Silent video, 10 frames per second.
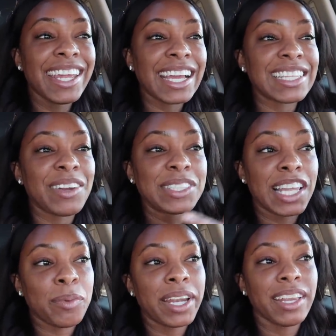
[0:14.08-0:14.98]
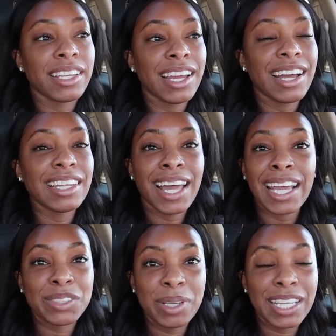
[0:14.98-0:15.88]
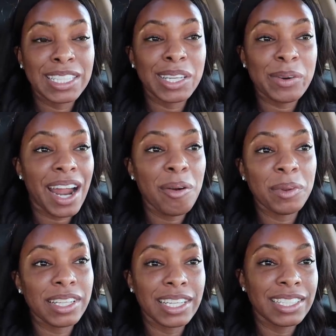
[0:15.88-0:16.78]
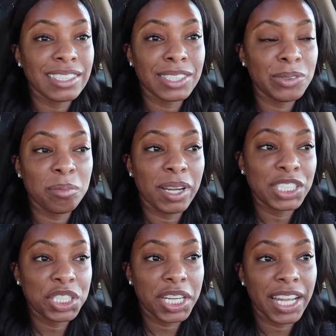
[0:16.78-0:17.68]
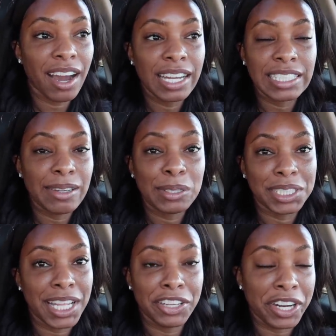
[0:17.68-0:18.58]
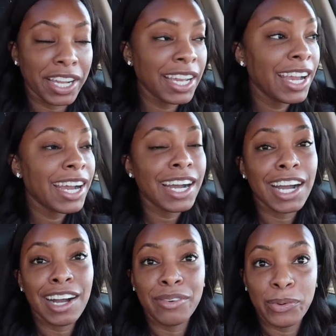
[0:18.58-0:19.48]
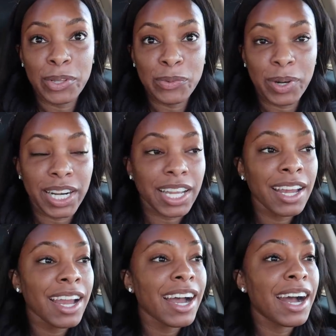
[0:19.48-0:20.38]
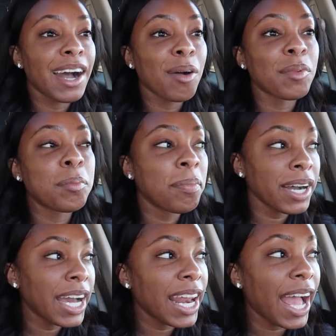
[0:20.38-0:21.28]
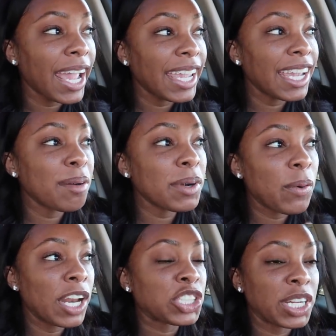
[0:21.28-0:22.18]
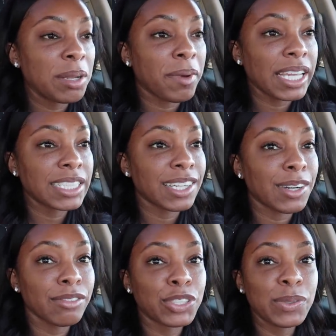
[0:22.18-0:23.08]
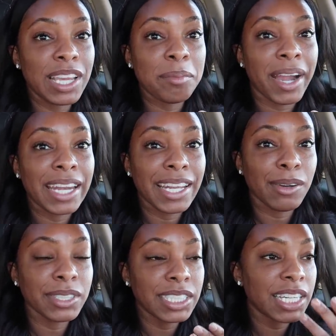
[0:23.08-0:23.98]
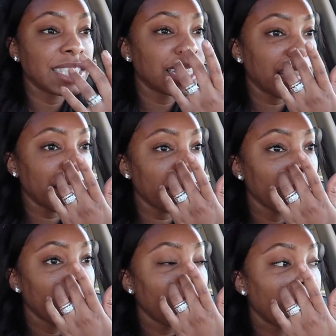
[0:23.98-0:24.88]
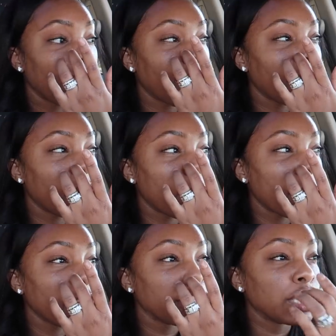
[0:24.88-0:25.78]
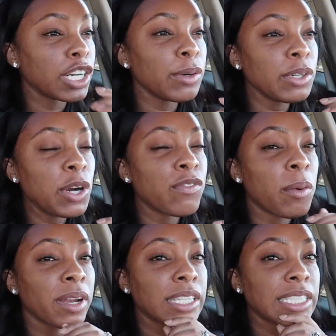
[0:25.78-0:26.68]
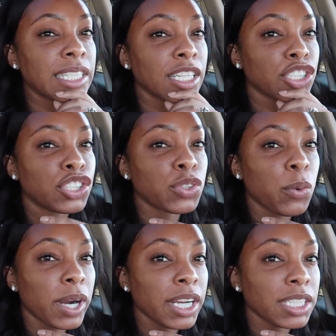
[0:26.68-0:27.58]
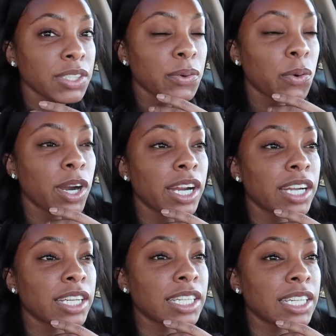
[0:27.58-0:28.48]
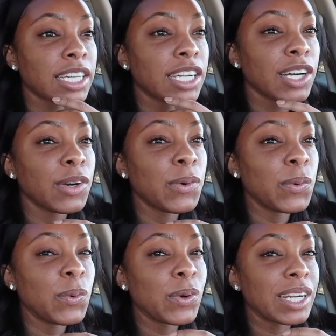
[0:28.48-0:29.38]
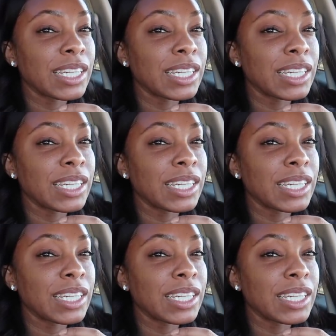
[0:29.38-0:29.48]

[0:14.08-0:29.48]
and you guys saw that we celebrated uh last weekend so we're not really doing much today honestly which is another day uh full of work um but i am going to treat myself to get my nails done today um don't know if i'm gonna stay short or go